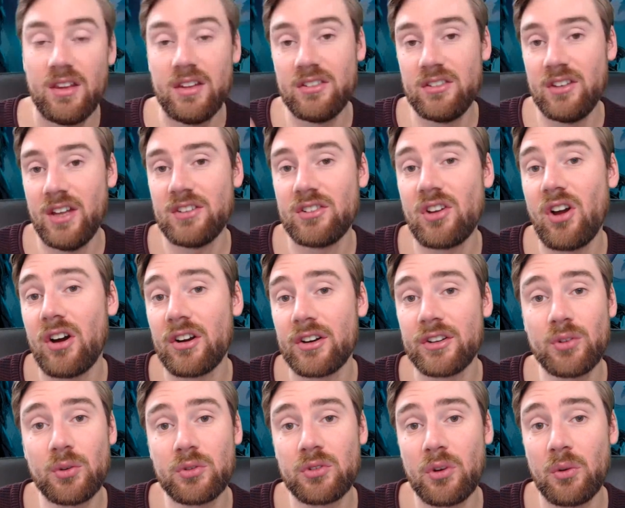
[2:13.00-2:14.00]
This next card
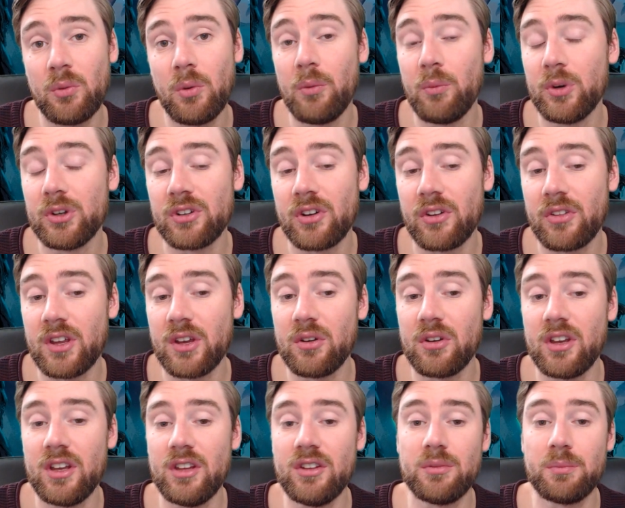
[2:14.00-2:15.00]
is also one which I
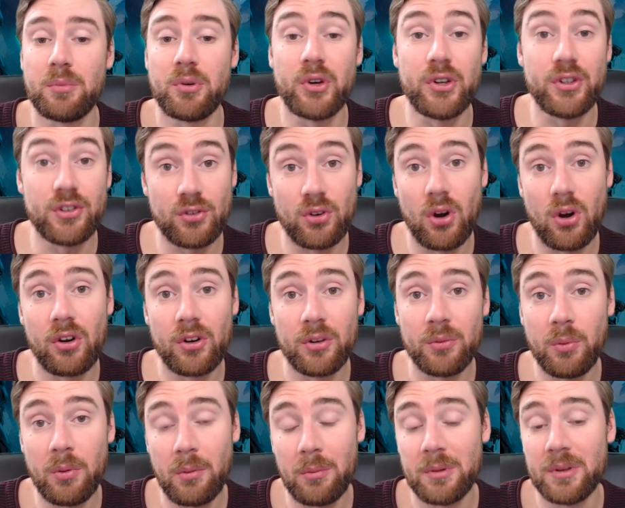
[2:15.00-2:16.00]
think is pretty strong
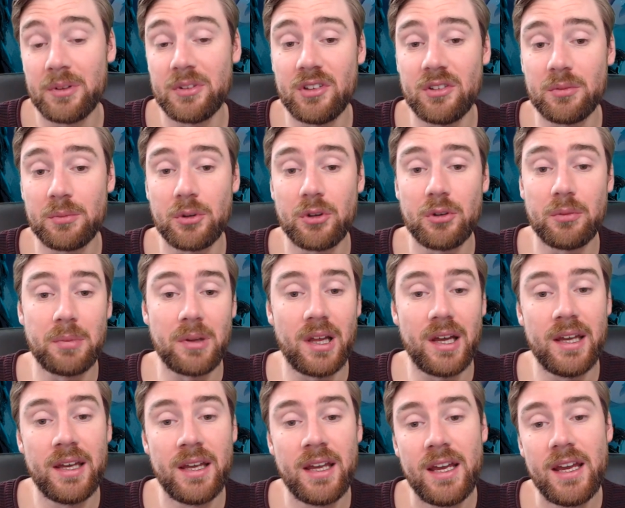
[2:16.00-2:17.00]
and probably see some good
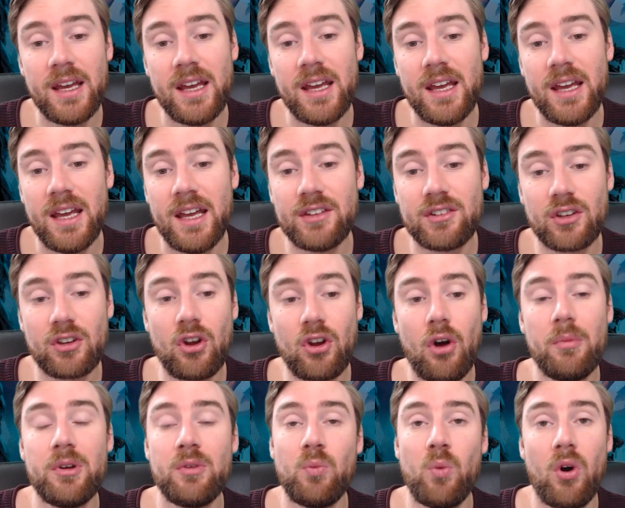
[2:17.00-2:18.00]
play. It's a
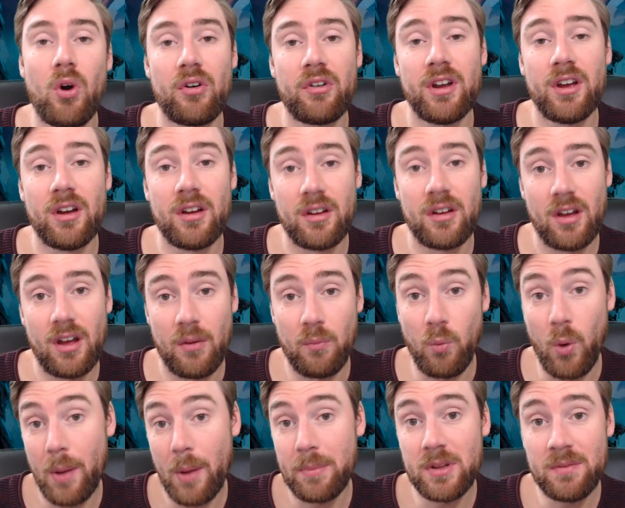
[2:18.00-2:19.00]
common warrior
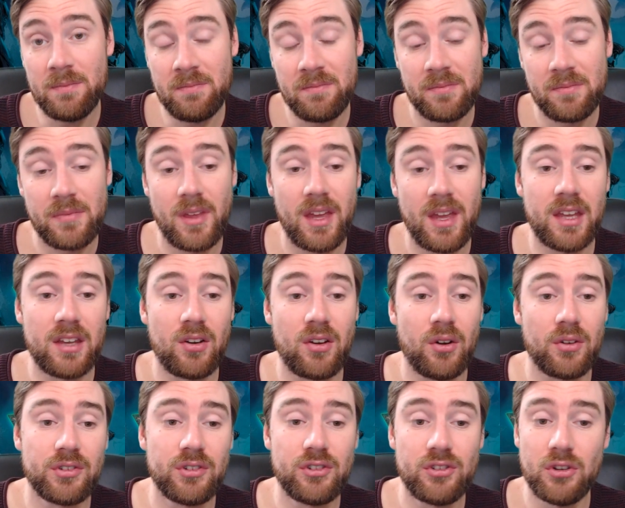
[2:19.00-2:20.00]
weapon. It
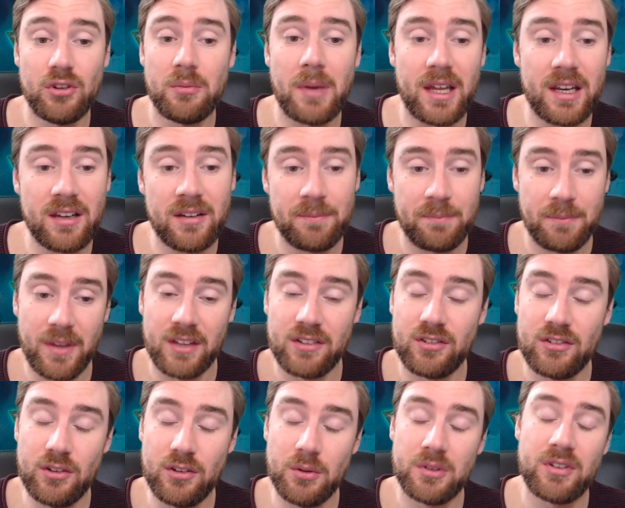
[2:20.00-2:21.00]
costs 2 mana, has
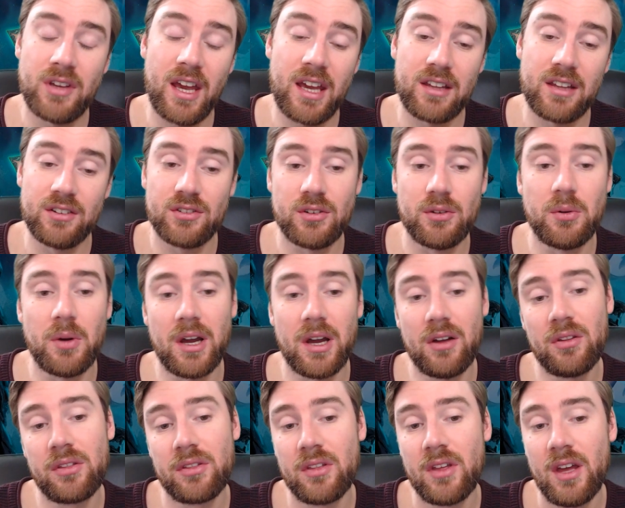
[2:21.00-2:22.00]
2 attack and 2
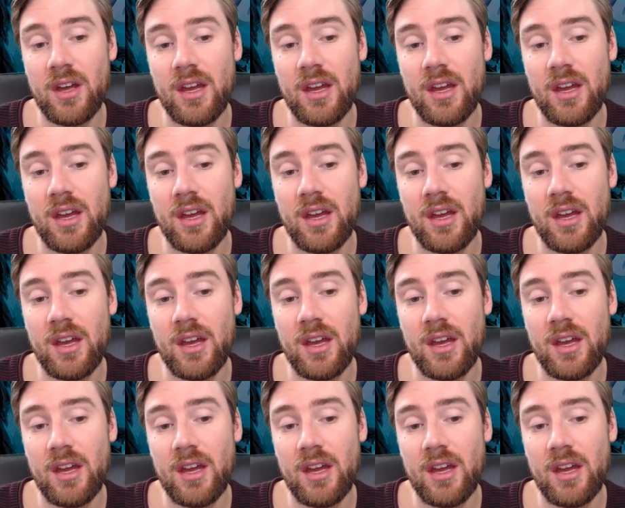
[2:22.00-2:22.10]
health.